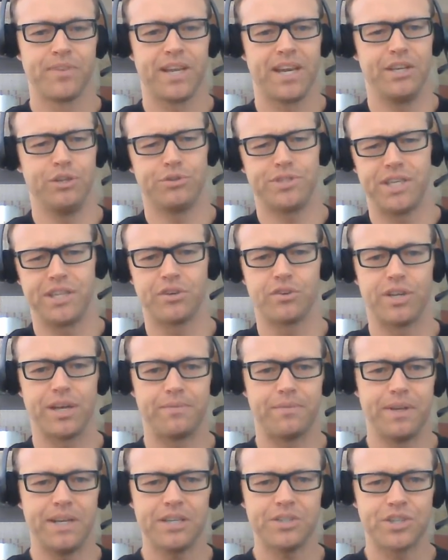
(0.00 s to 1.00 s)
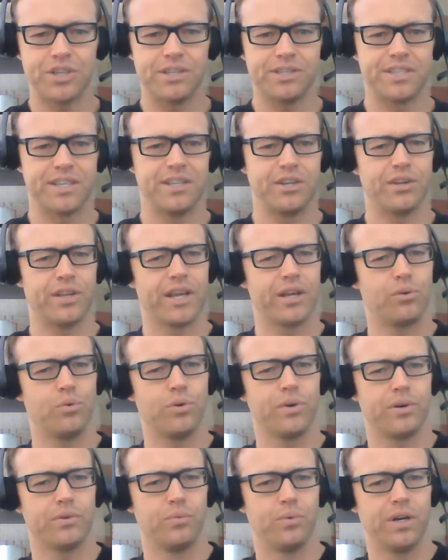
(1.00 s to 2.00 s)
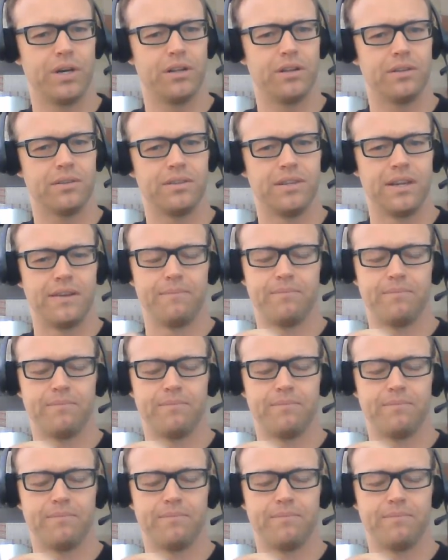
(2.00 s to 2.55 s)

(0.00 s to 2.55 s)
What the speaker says: and you see their definitions and you're like, oh, well,